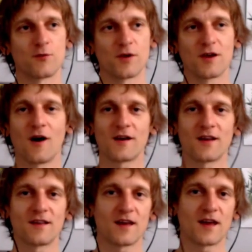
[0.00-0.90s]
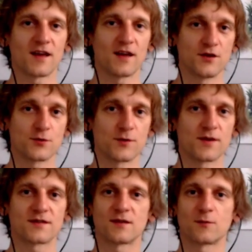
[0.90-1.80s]
regarding the
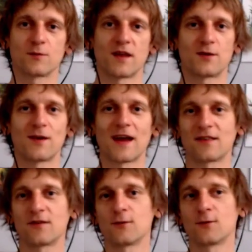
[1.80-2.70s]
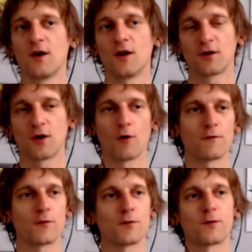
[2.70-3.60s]
injuries that you had to go
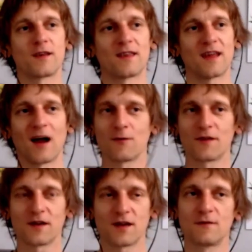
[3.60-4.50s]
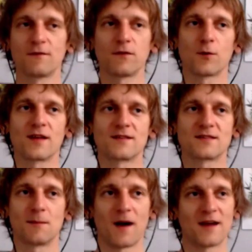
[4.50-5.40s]
through and how they influence
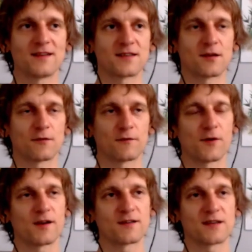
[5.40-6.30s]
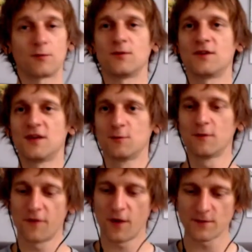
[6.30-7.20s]
the mindset of runners, how to deal
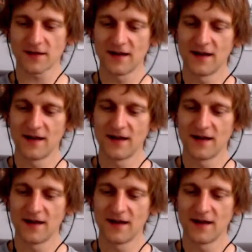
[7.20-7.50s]
with those.